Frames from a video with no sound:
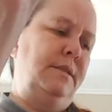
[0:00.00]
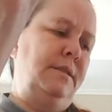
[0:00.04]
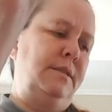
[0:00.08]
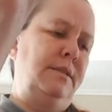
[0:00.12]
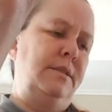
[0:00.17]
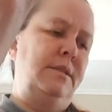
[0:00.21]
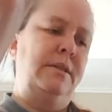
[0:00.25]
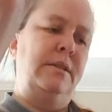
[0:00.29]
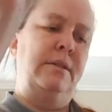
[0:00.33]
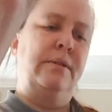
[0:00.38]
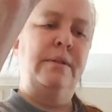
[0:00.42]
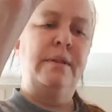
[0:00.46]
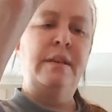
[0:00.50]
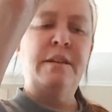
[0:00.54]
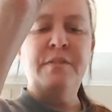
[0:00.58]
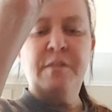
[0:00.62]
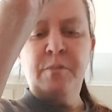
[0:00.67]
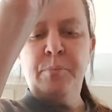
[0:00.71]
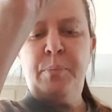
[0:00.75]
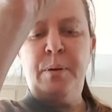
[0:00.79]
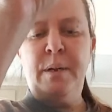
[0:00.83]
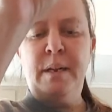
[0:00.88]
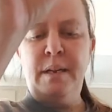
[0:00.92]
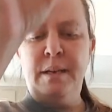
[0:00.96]
You know,
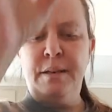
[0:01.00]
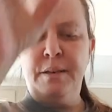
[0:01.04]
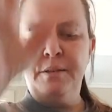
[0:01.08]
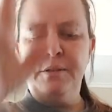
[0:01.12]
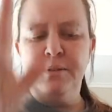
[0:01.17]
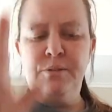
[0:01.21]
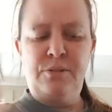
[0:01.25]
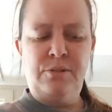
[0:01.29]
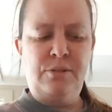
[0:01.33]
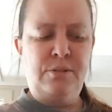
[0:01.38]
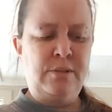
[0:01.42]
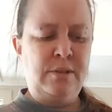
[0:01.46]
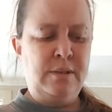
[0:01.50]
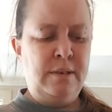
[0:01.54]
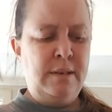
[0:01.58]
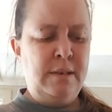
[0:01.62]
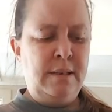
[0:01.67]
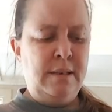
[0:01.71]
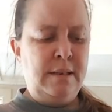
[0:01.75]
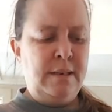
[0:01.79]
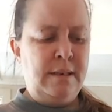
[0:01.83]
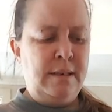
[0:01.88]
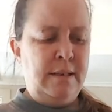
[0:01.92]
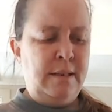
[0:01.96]
even pig ears.
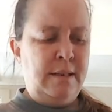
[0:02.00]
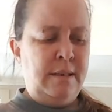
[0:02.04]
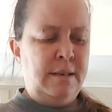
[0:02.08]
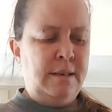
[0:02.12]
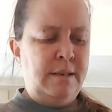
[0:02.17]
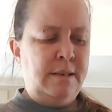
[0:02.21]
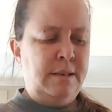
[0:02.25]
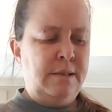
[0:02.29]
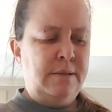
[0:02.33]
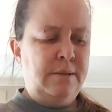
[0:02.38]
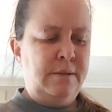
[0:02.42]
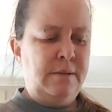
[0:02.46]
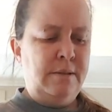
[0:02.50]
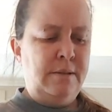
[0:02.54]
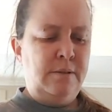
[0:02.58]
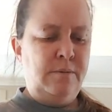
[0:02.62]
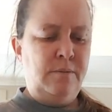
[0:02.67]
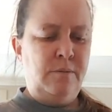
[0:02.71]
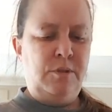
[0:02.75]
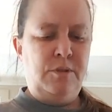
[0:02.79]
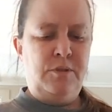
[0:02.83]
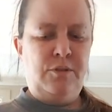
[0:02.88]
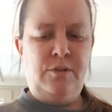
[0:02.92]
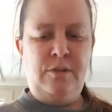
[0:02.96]
You know,
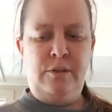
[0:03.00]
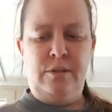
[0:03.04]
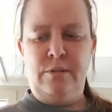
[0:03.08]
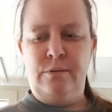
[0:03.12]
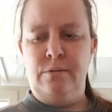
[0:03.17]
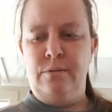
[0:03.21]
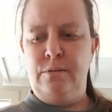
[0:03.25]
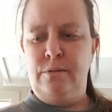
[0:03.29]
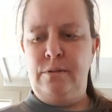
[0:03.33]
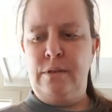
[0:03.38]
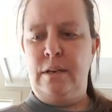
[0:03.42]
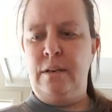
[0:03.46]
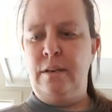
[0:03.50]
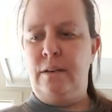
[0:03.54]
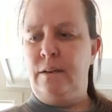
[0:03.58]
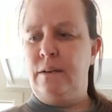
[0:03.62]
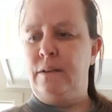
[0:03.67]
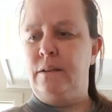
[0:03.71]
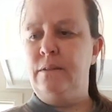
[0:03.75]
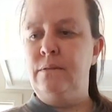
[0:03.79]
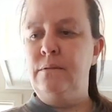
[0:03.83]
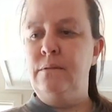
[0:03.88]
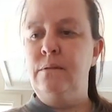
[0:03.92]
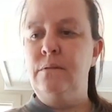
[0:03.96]
you see your
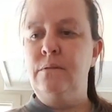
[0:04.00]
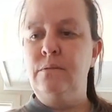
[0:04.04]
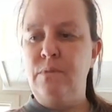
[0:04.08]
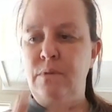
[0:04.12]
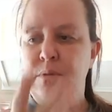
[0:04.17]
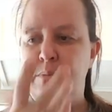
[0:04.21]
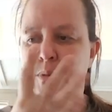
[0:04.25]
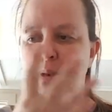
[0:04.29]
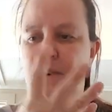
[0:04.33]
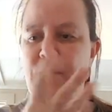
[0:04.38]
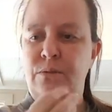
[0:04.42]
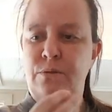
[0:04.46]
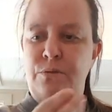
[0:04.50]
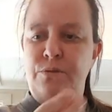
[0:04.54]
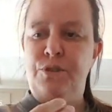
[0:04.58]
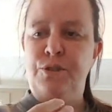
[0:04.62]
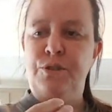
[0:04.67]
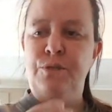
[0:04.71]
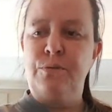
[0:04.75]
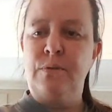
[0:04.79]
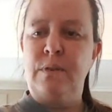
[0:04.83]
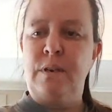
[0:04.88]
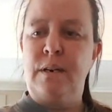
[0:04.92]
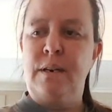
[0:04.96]
dog, 1 minute they're
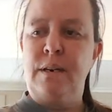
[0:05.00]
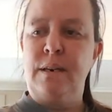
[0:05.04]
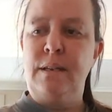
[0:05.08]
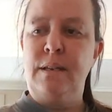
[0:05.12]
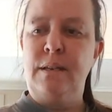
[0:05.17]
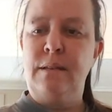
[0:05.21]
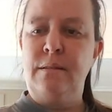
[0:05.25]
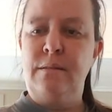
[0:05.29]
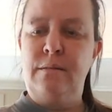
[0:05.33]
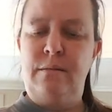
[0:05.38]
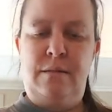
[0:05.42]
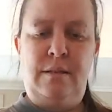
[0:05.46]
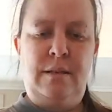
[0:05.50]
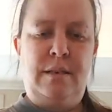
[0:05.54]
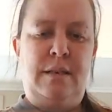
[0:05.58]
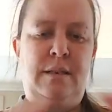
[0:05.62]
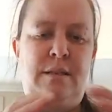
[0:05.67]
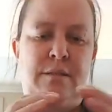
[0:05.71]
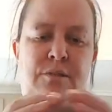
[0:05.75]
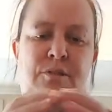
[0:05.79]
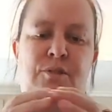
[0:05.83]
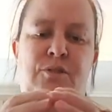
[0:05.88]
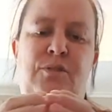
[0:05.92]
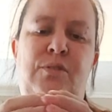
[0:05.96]
chewing on it, and
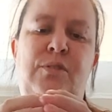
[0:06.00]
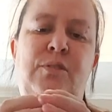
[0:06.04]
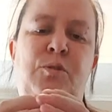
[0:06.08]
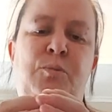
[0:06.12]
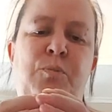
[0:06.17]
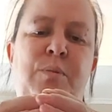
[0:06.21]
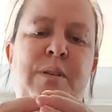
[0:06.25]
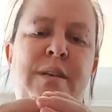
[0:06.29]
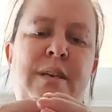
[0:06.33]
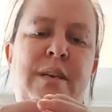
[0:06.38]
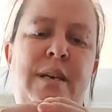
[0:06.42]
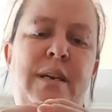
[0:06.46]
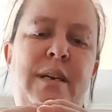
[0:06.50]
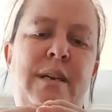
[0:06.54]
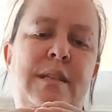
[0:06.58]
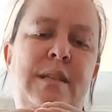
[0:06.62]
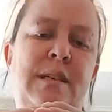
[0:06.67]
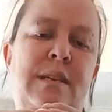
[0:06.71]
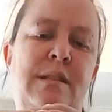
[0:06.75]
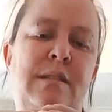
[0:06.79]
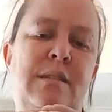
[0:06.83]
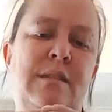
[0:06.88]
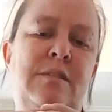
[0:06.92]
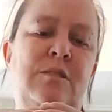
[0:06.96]
it's this big, and
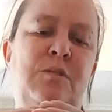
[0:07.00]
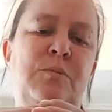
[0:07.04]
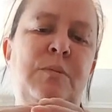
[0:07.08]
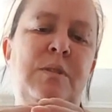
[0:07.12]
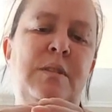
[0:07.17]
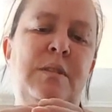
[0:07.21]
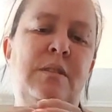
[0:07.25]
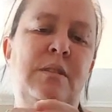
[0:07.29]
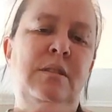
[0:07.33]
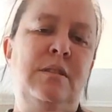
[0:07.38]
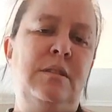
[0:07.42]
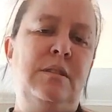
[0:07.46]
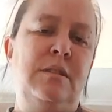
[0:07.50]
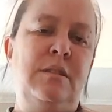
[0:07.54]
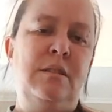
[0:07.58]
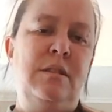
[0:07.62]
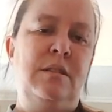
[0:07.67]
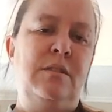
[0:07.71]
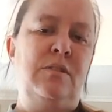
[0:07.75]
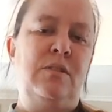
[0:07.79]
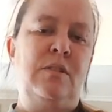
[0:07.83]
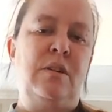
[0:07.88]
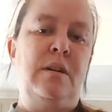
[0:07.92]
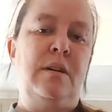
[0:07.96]
then next minute
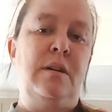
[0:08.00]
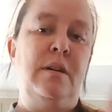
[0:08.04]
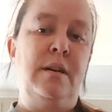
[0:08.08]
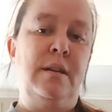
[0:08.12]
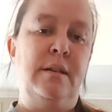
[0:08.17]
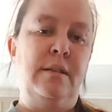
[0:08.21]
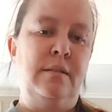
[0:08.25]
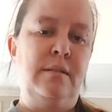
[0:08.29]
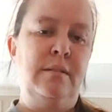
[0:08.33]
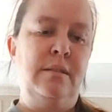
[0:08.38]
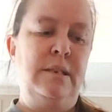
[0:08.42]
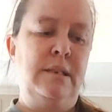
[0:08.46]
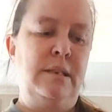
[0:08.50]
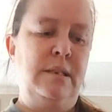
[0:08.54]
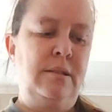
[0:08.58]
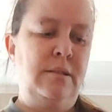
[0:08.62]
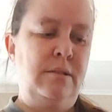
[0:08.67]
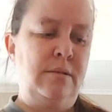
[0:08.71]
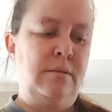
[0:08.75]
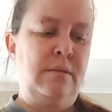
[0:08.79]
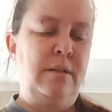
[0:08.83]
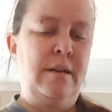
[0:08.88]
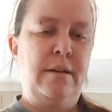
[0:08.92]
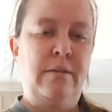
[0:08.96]
it's gone.
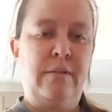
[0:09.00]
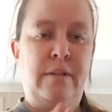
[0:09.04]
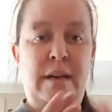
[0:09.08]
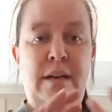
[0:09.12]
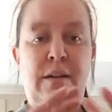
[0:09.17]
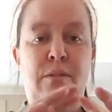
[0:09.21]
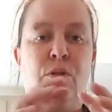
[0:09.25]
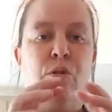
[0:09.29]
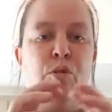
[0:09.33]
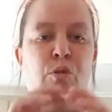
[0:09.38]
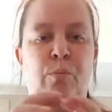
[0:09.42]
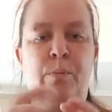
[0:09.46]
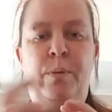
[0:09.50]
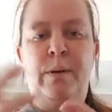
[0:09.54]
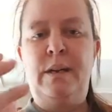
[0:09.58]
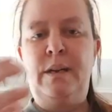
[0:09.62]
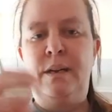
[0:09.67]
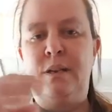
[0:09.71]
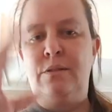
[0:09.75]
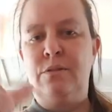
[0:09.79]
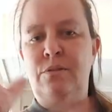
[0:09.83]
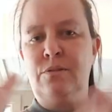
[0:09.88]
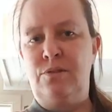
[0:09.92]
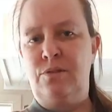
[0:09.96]
Like, now that whole pig
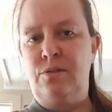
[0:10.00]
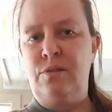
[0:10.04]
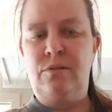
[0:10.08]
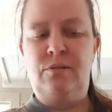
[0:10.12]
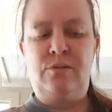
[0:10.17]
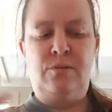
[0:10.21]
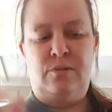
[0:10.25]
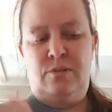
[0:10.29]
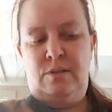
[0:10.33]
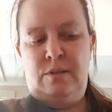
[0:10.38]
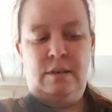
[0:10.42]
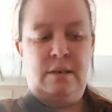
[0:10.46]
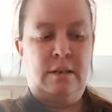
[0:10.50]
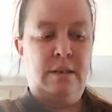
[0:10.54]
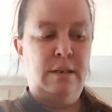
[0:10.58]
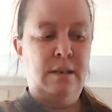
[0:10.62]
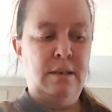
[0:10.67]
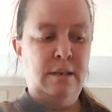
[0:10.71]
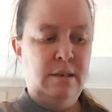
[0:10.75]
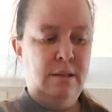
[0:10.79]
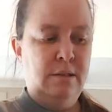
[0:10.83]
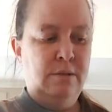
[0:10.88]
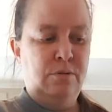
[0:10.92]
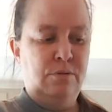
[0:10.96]
ear is stuck
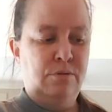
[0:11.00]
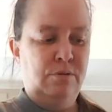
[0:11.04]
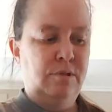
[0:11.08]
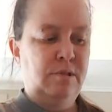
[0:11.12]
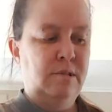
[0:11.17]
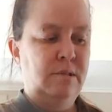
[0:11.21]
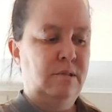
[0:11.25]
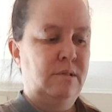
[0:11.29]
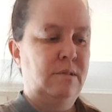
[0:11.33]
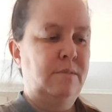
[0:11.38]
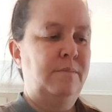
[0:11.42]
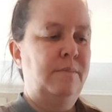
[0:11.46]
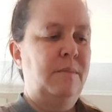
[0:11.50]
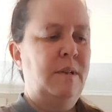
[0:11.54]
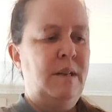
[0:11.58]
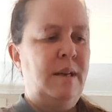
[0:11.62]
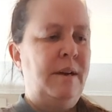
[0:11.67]
in their system.